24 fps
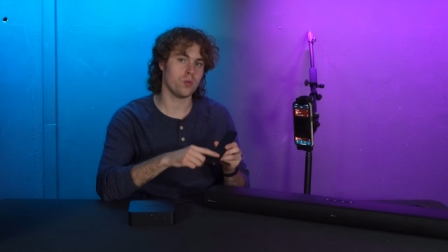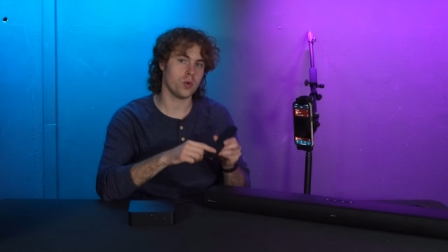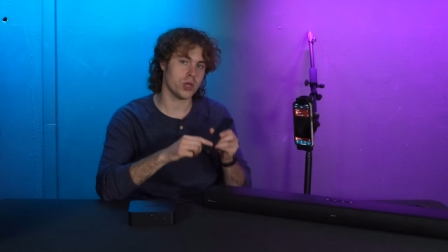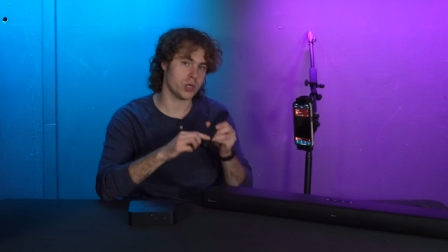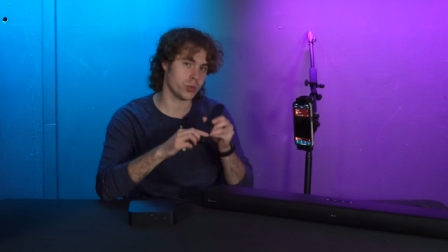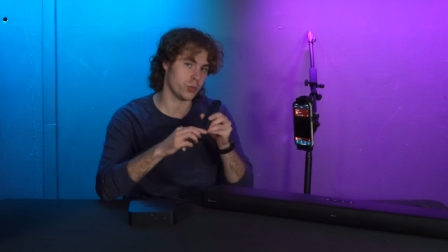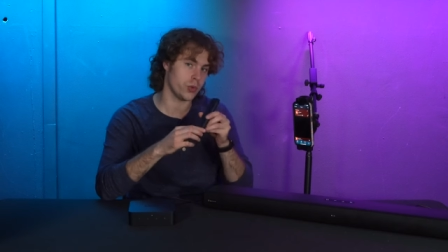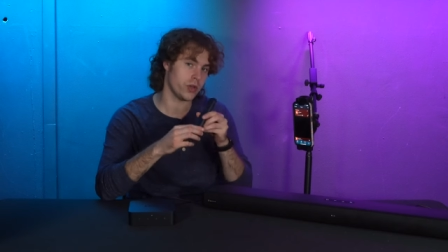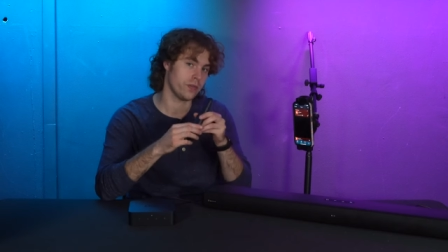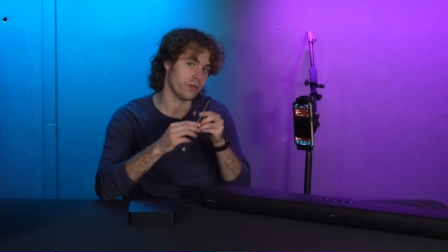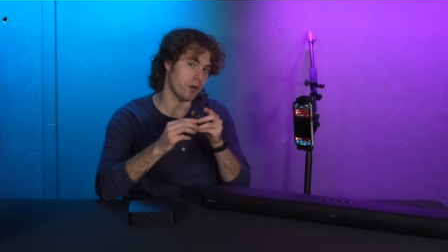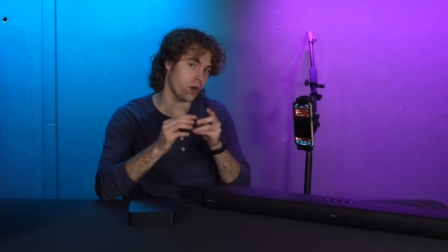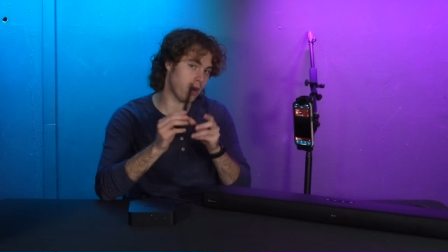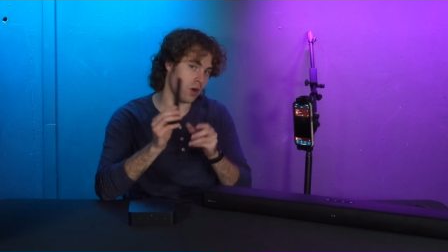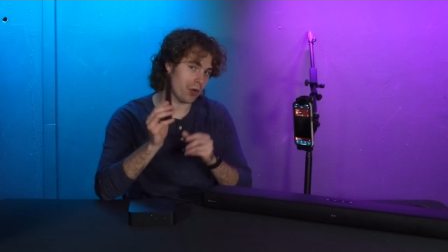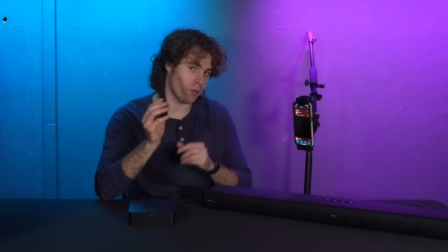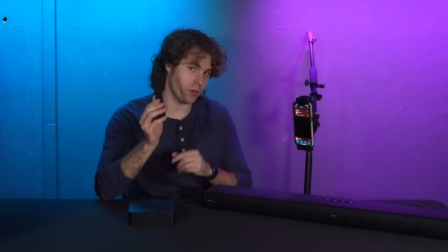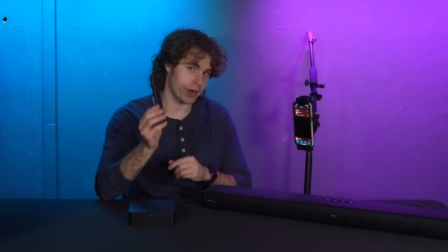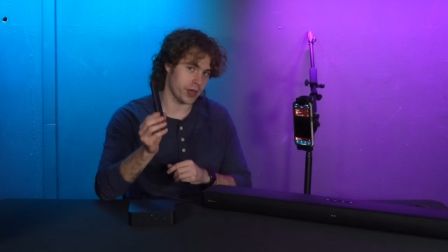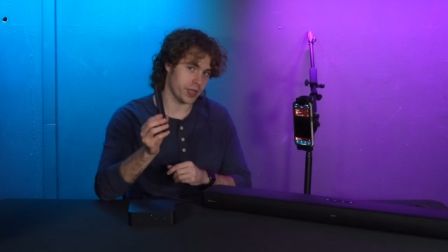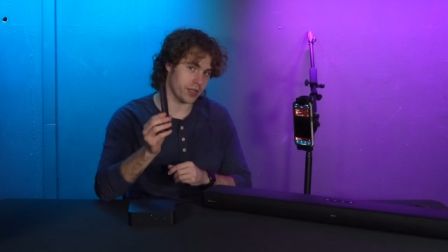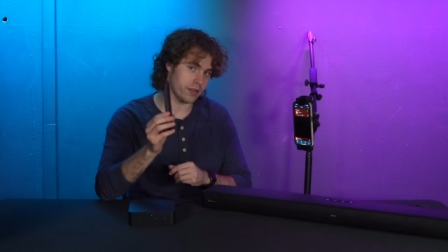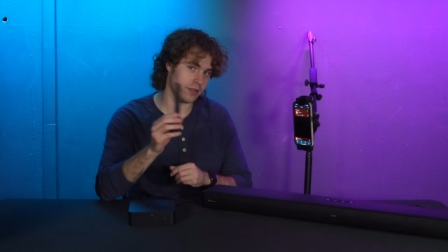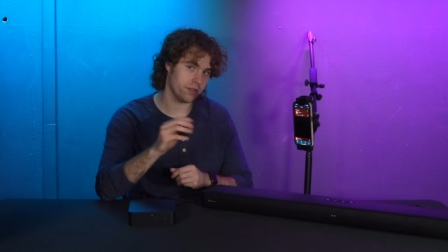which we've
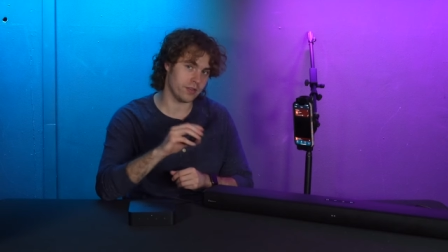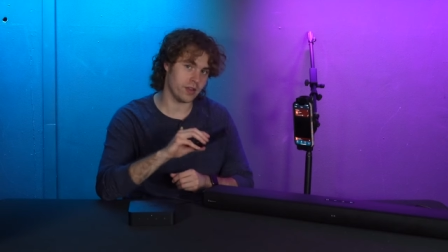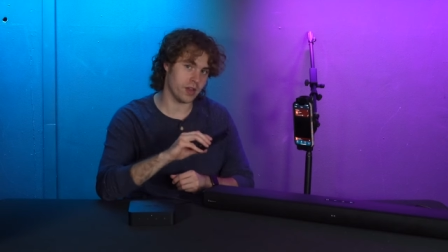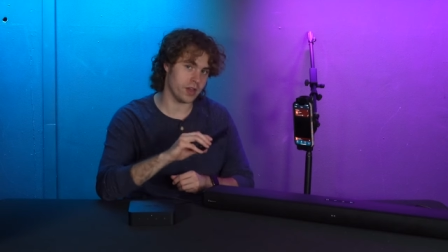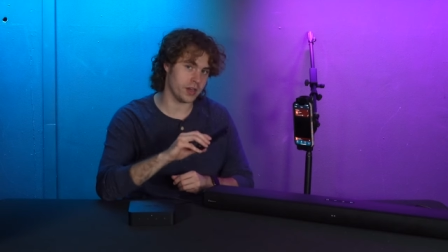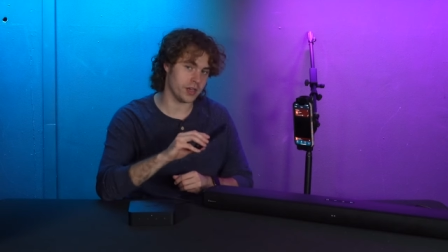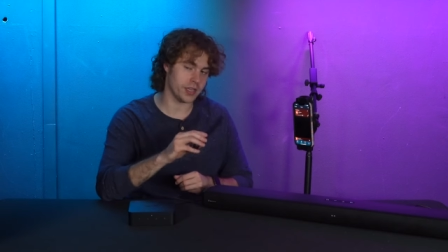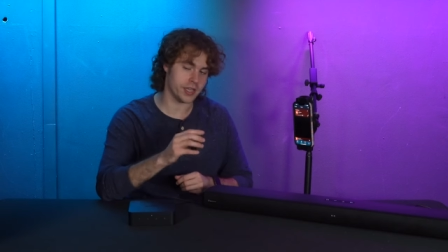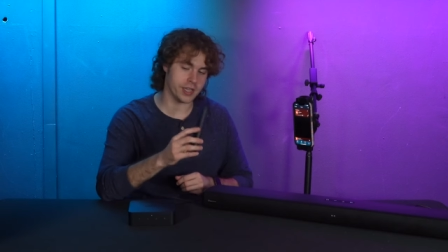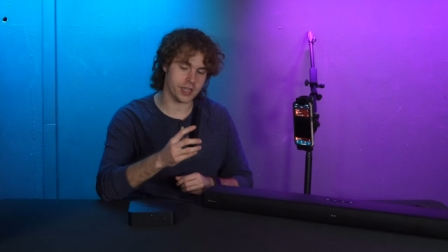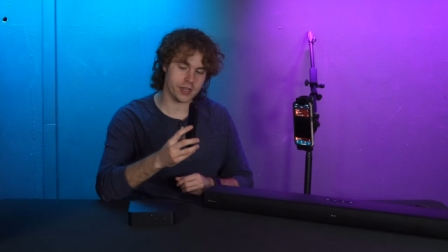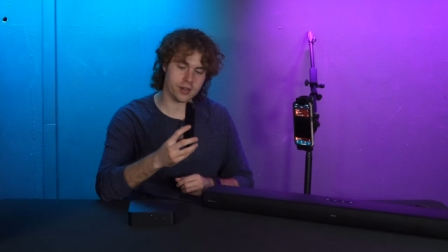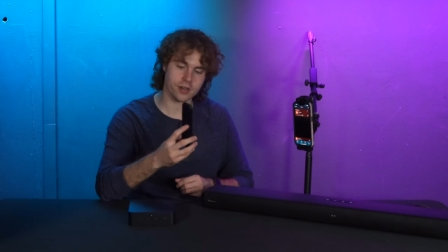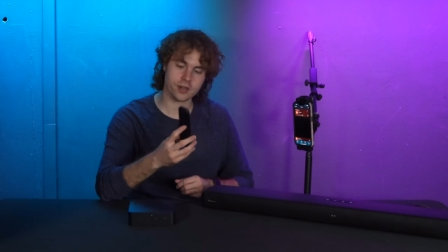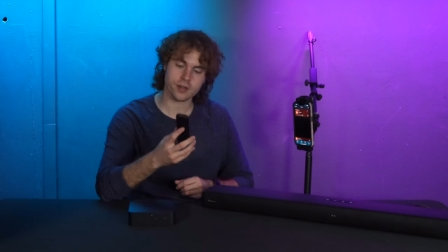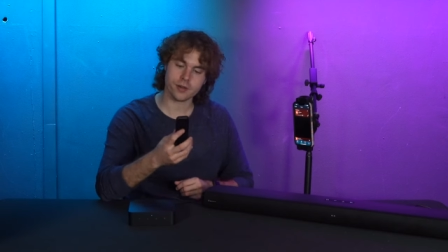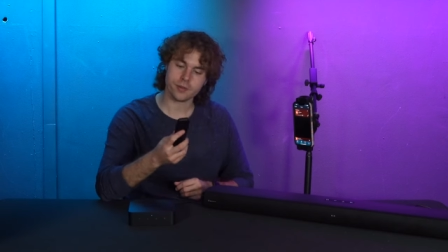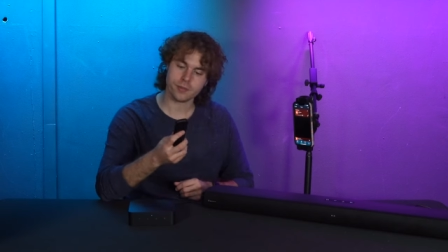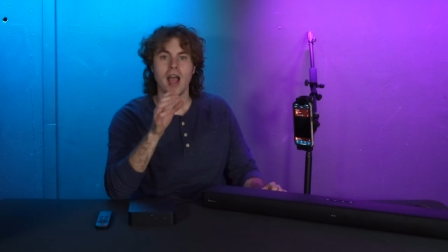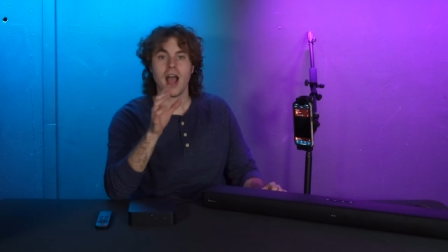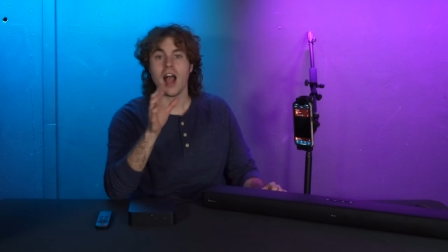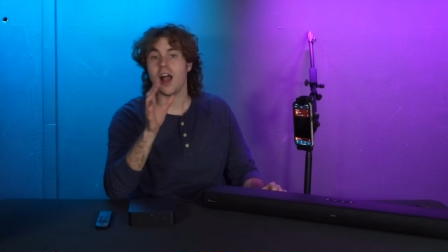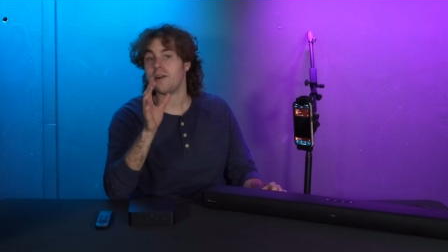already done here.